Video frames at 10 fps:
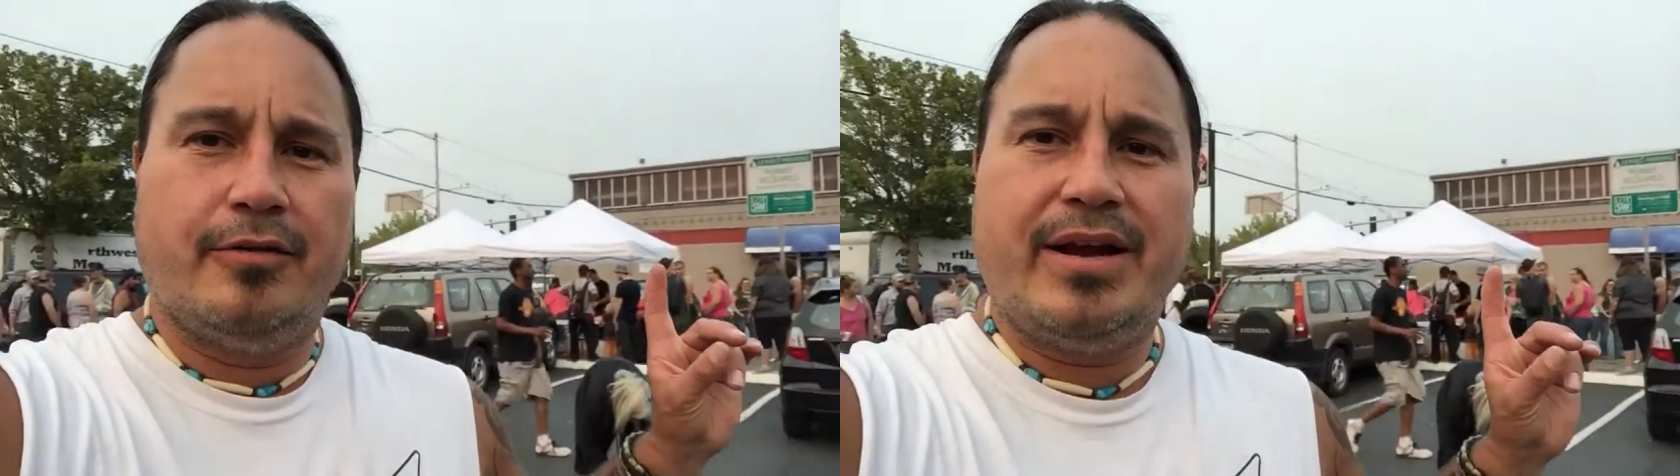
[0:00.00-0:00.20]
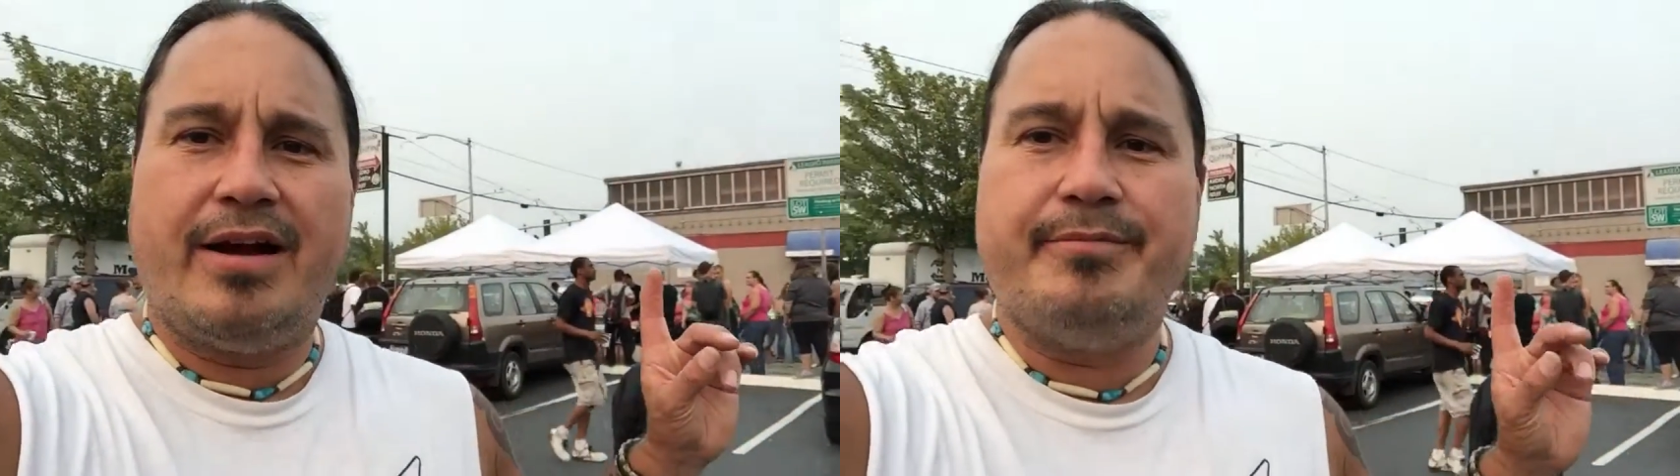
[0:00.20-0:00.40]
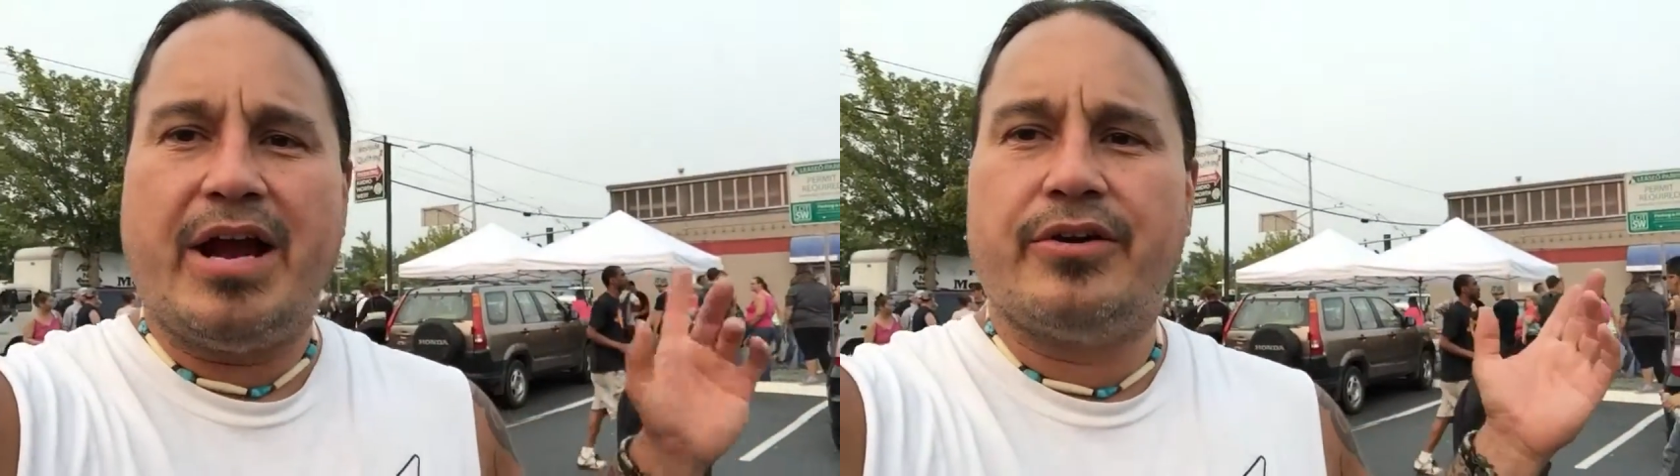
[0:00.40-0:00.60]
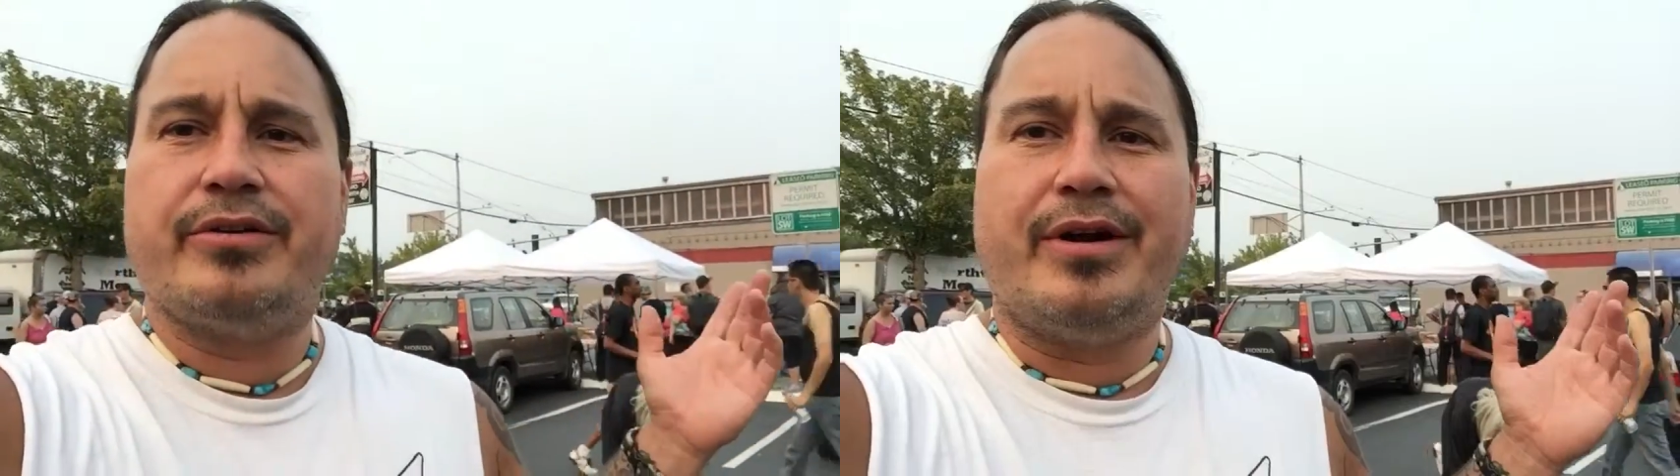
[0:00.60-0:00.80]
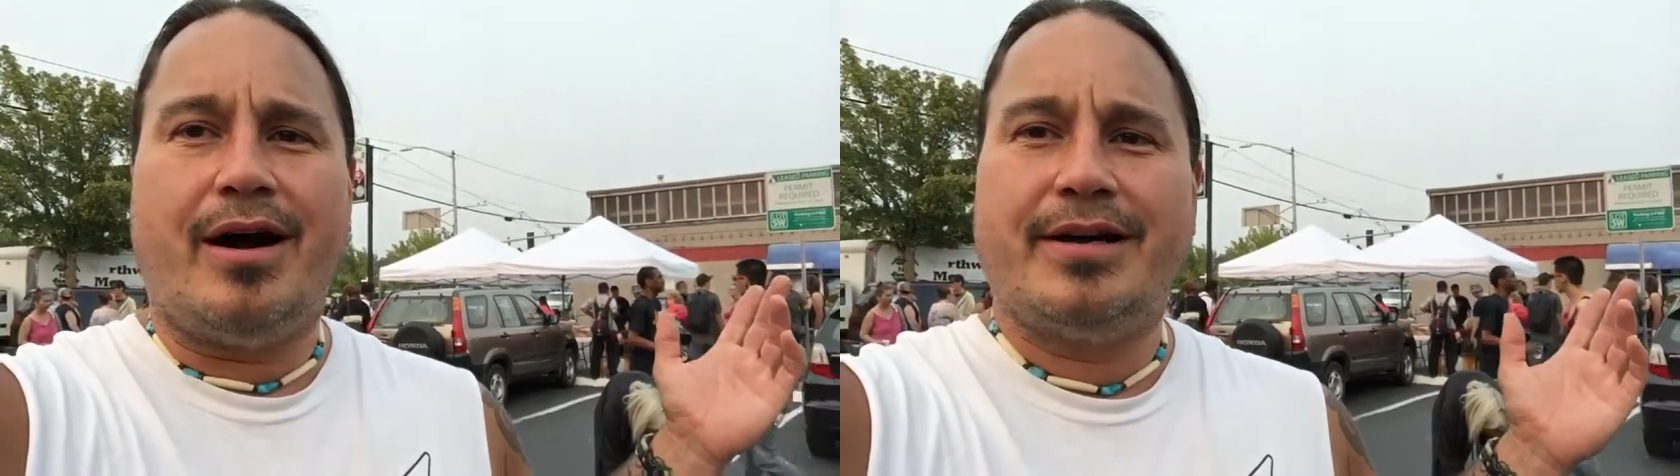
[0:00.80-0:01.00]
We have
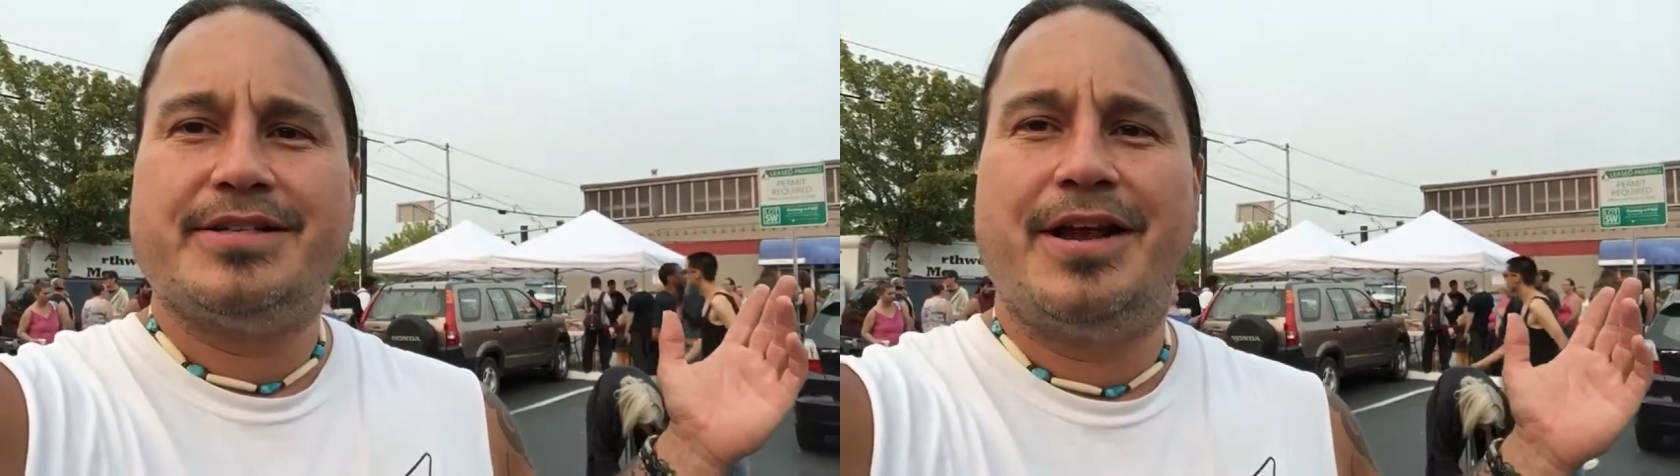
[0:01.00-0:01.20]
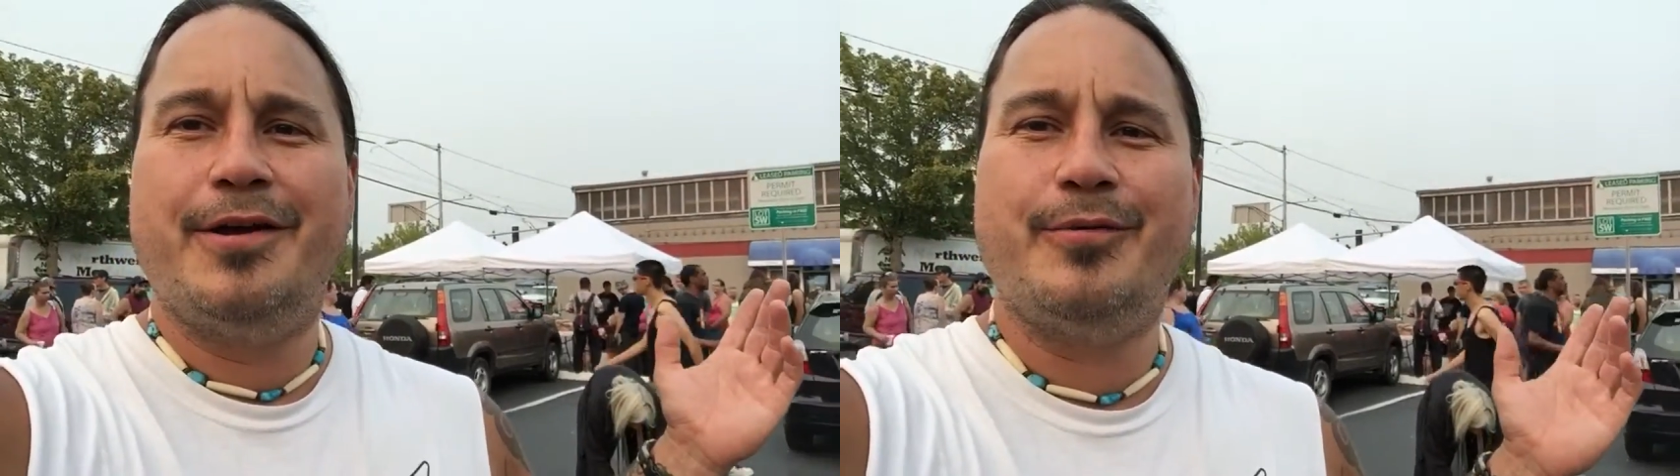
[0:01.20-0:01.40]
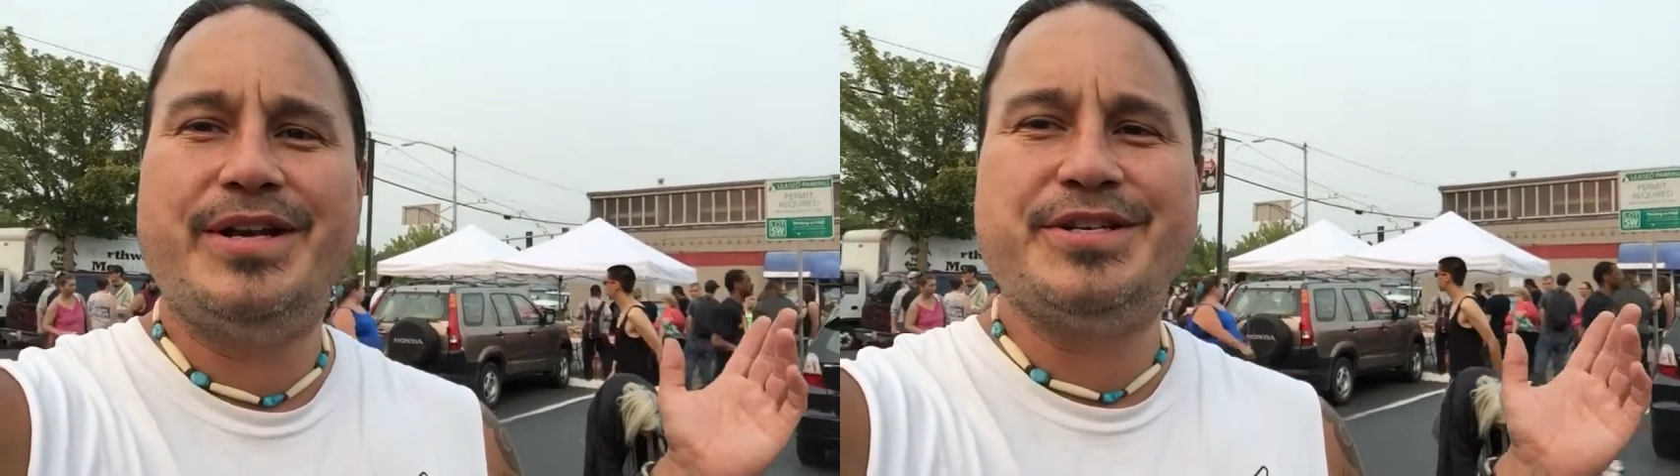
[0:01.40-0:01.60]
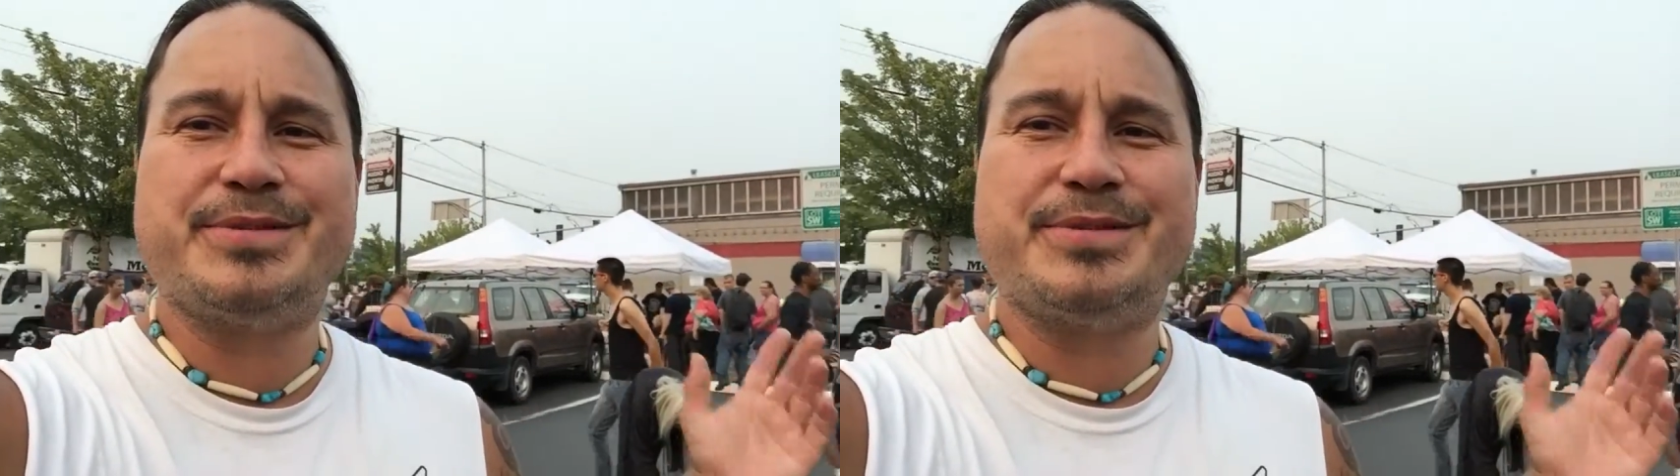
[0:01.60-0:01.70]
Mariner dogs. We